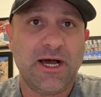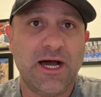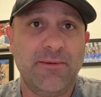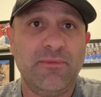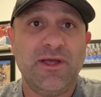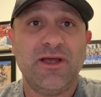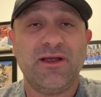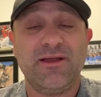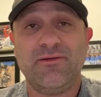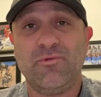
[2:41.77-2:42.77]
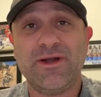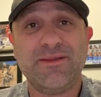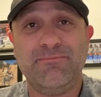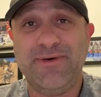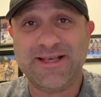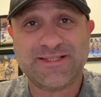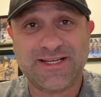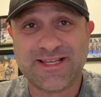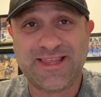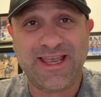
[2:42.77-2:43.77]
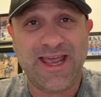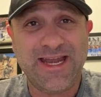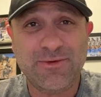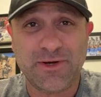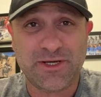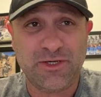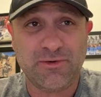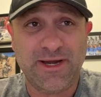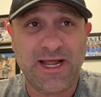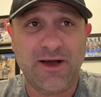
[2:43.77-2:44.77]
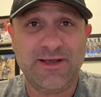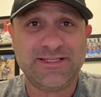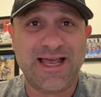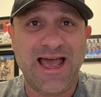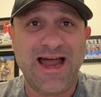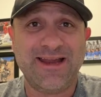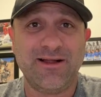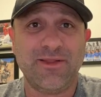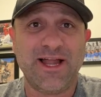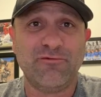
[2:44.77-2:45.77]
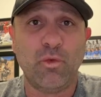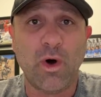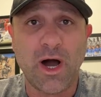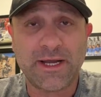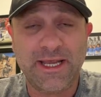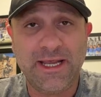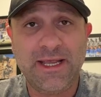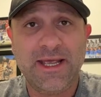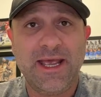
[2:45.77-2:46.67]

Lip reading: One of the best things I think anyone can do right now is added a lot of walking